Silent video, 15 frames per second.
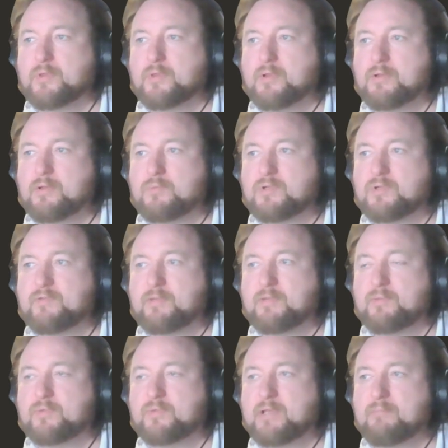And we're developing the
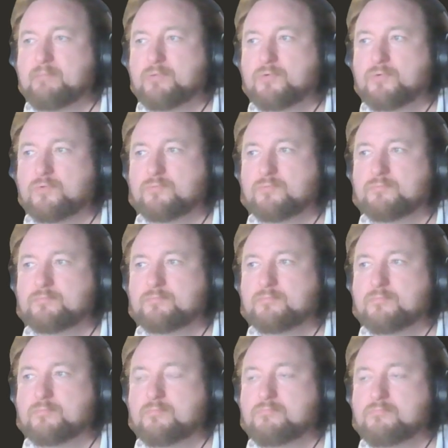tempo.
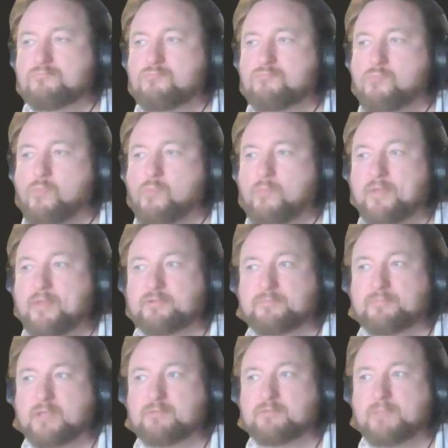
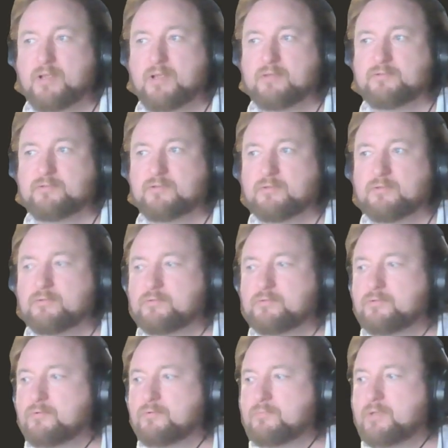That's best.
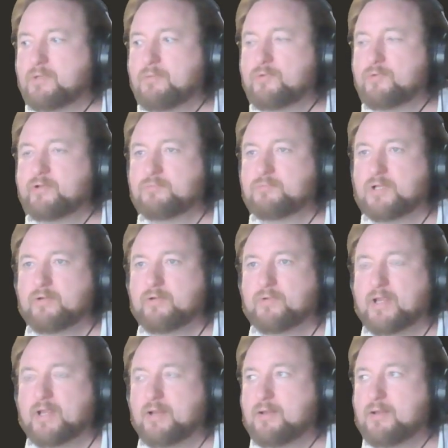So my opponent's playing
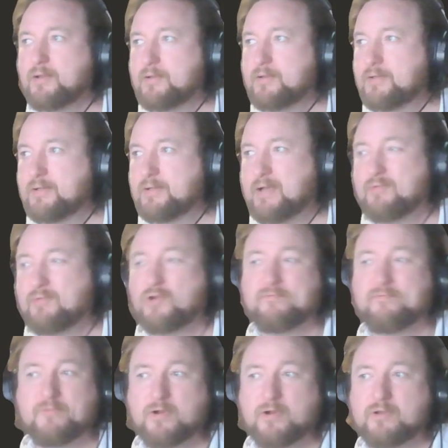okay. I've got a
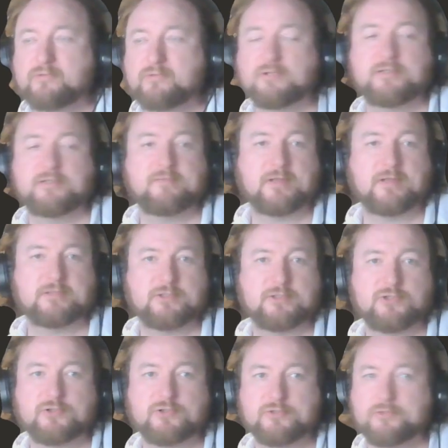very slight advantage
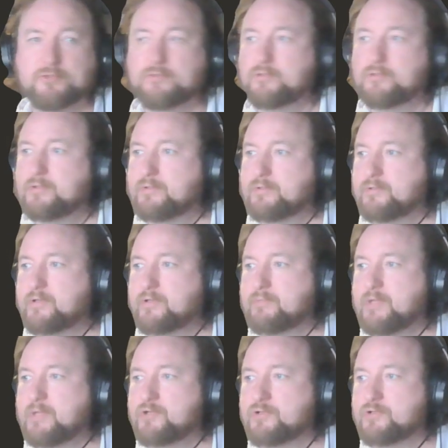here. Nothing
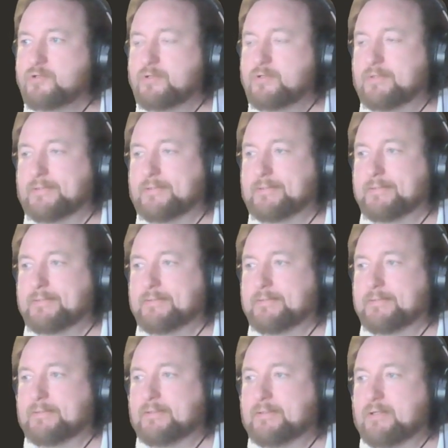major.
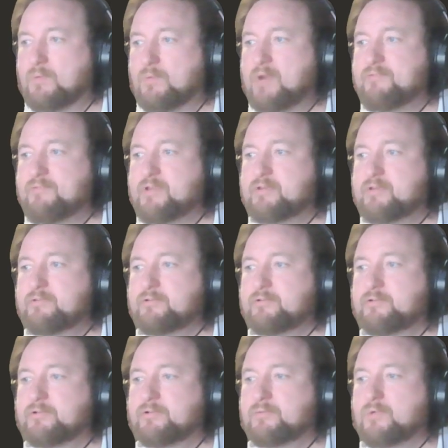Went for this.
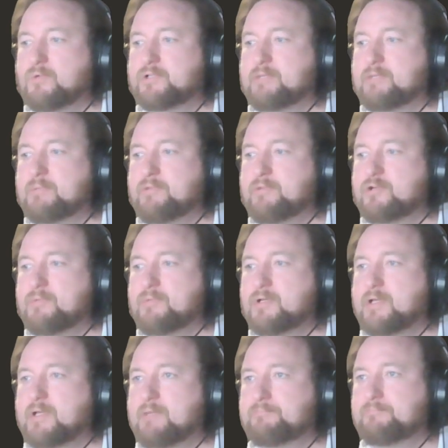Wanted to get my bishop in the
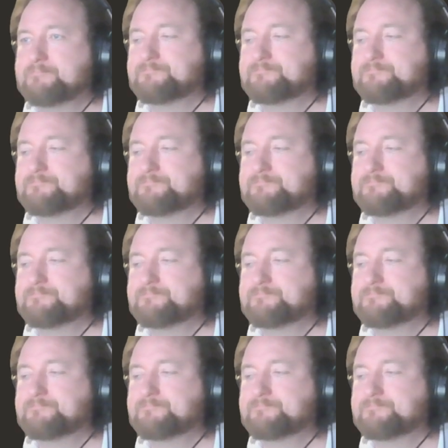game.